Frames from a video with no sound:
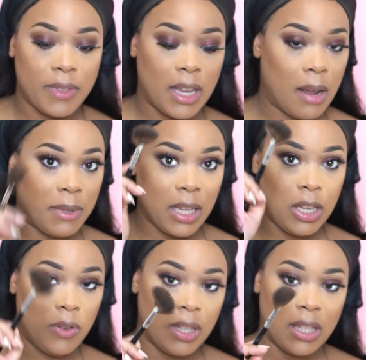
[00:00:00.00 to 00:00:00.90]
And I'm just
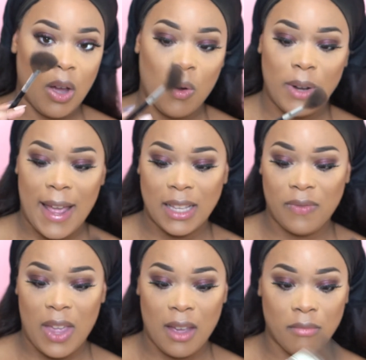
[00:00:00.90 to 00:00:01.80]
going to use this
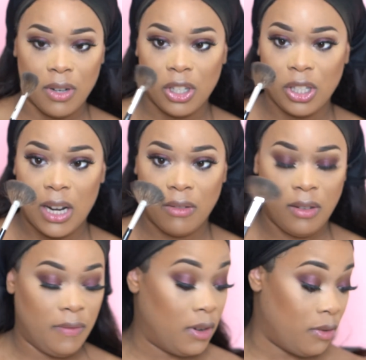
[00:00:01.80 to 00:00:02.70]
old-ass fan brush, and I
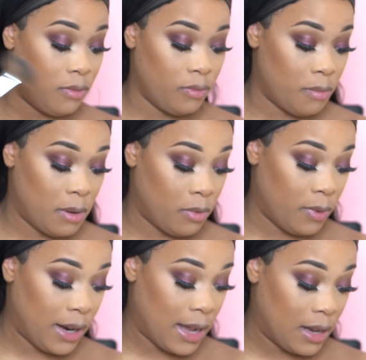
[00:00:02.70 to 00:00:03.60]
don't even remember
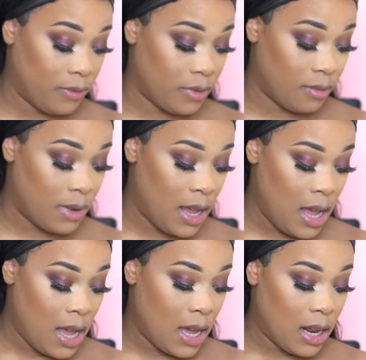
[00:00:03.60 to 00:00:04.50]
where I got it from.
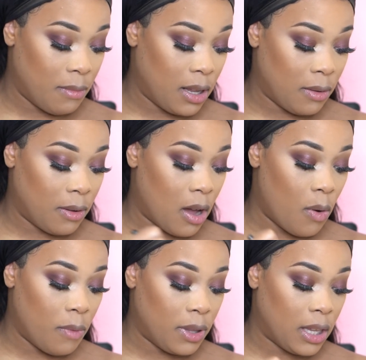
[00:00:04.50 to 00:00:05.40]
And I'm going to
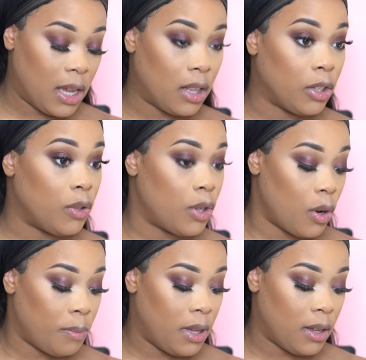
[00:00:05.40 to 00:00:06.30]
go in with the color
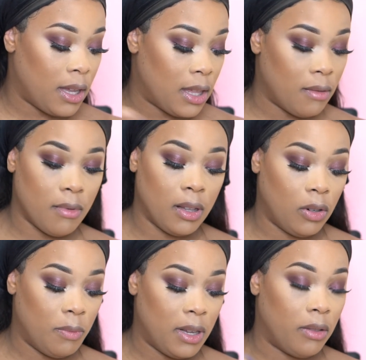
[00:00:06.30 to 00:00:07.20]
Utopia and then a
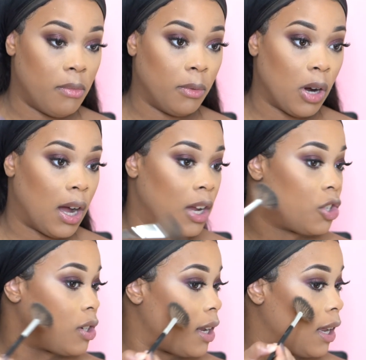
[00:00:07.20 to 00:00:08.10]
little bit of
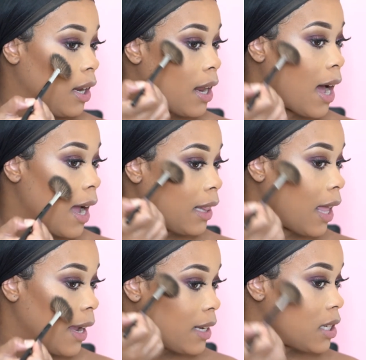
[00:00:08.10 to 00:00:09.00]
Mirage and
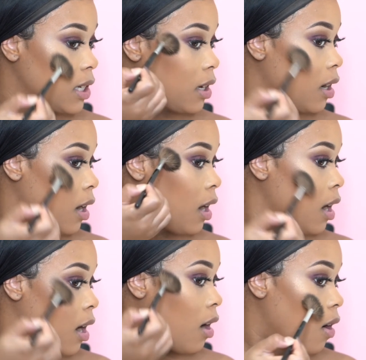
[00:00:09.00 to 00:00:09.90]
highlight
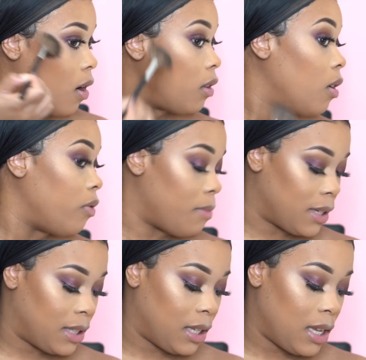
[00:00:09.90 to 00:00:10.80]
all over my
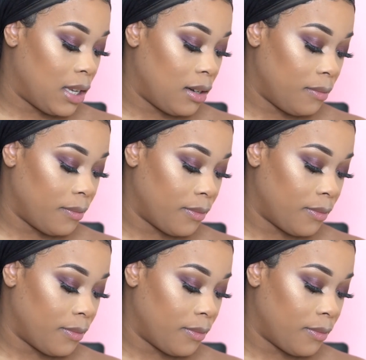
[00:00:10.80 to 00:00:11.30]
skin. Of